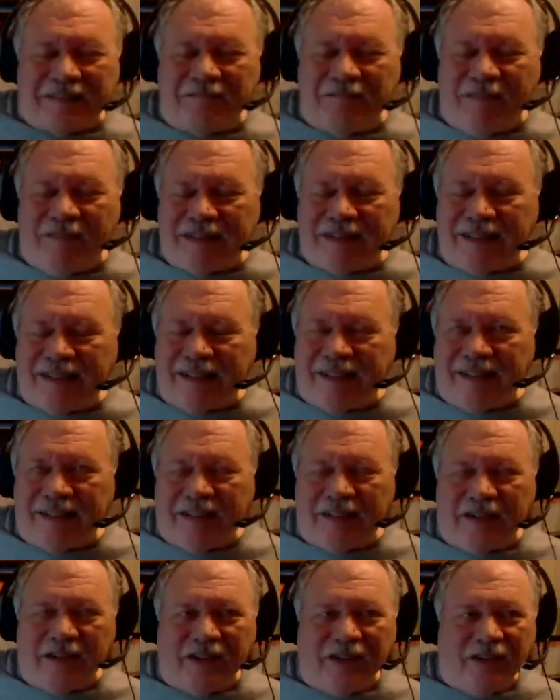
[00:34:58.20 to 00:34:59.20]
missing and
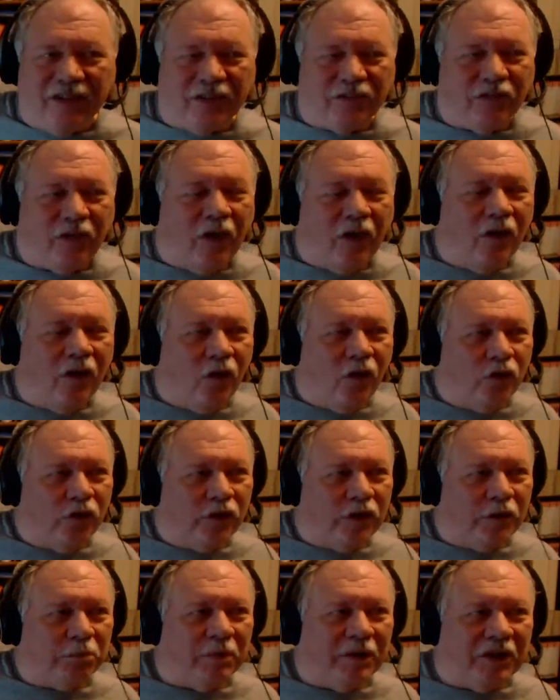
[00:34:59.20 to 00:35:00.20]
you look all over
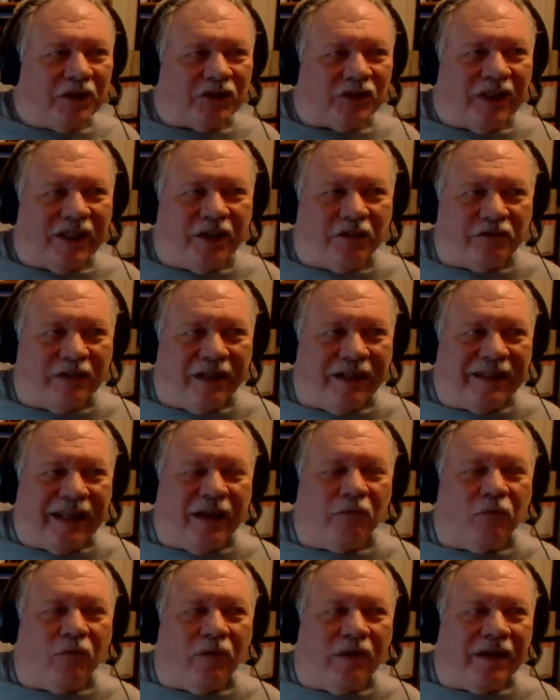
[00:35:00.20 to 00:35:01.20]
the place trying to find that one